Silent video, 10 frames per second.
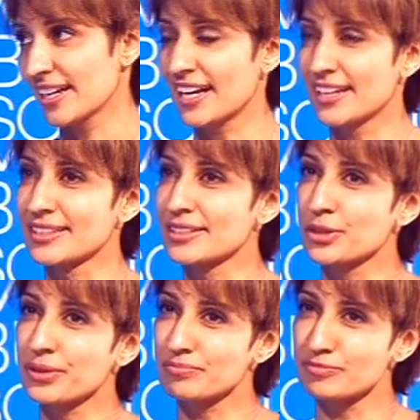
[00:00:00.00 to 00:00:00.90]
And
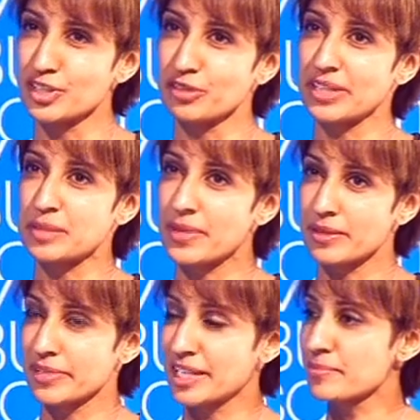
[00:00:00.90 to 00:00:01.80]
week
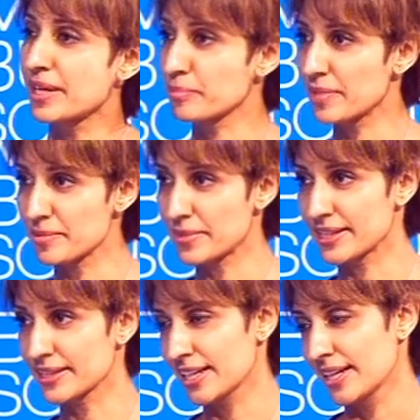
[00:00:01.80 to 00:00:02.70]
by week, month by
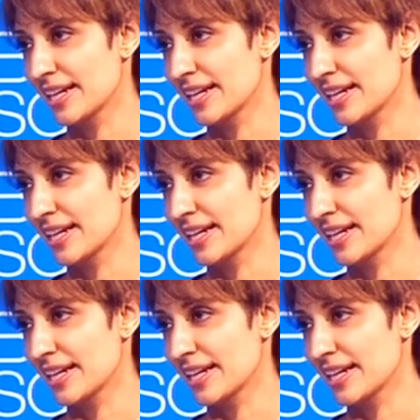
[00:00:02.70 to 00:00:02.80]
month,